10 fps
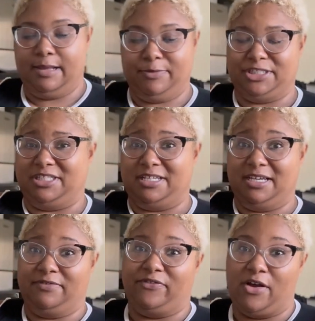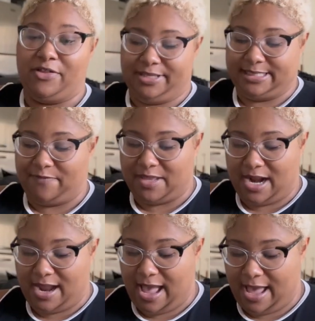which is good for all the stuff that
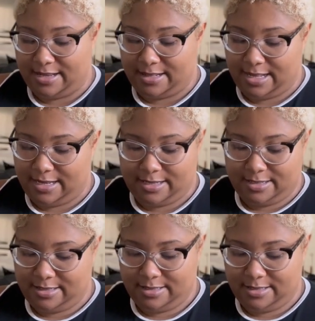I got. Like